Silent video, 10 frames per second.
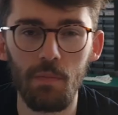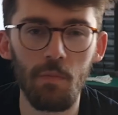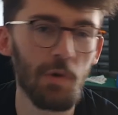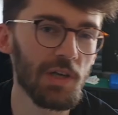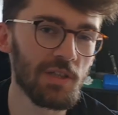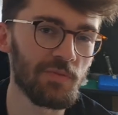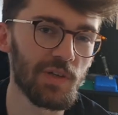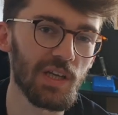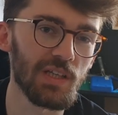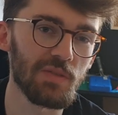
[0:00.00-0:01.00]
What I didn't
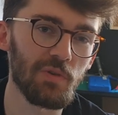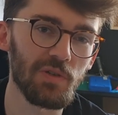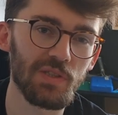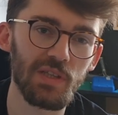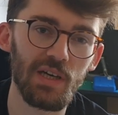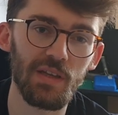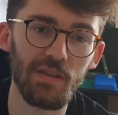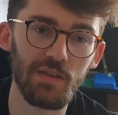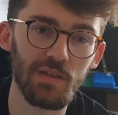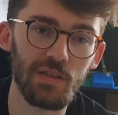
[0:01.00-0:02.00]
realise was that
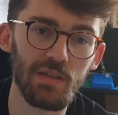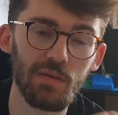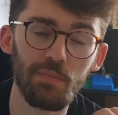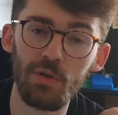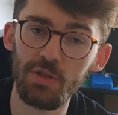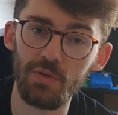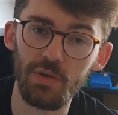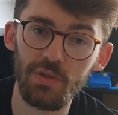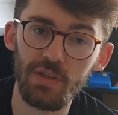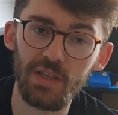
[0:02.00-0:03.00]
the push
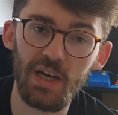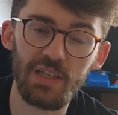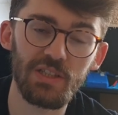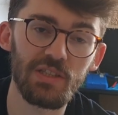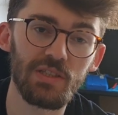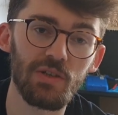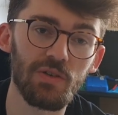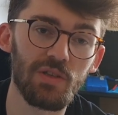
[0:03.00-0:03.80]
rod catches on the